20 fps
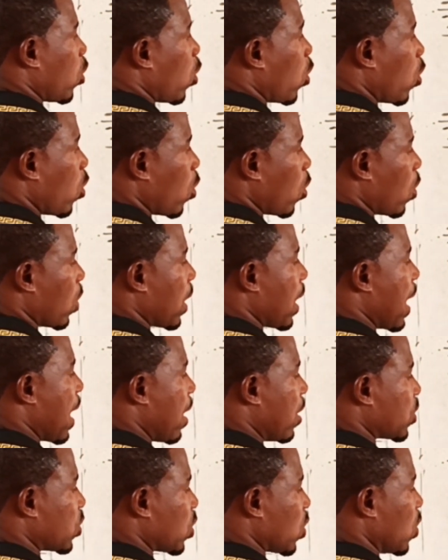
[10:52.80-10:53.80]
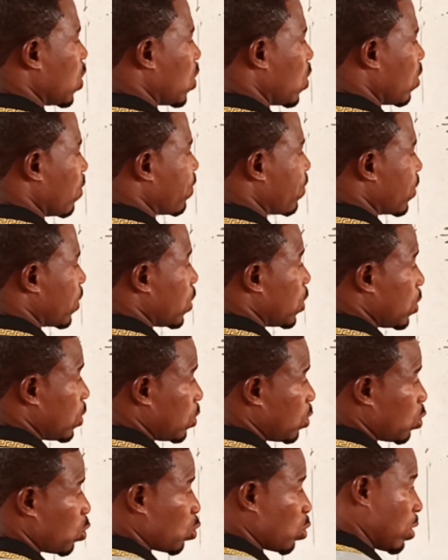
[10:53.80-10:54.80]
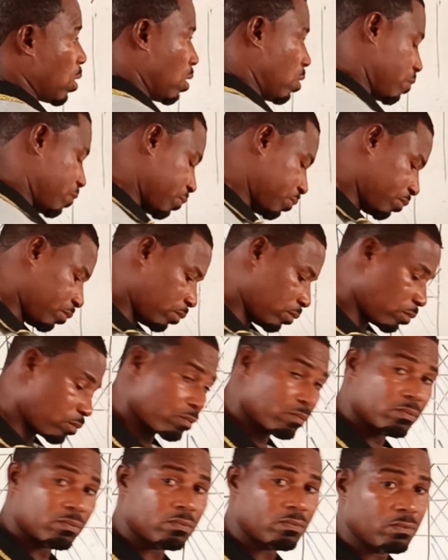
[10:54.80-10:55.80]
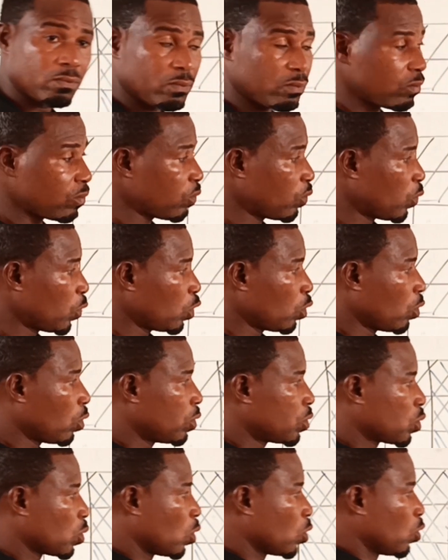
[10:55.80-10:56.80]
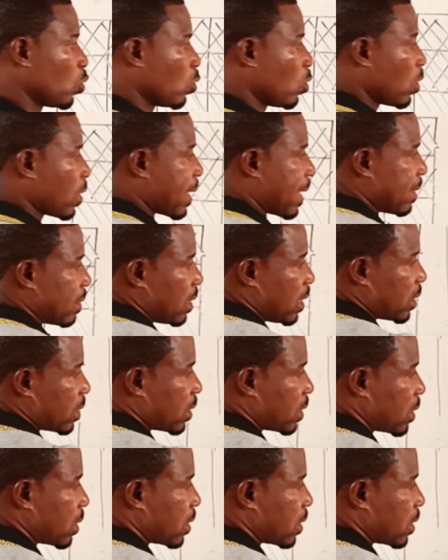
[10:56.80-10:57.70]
and all out of 12. So you look at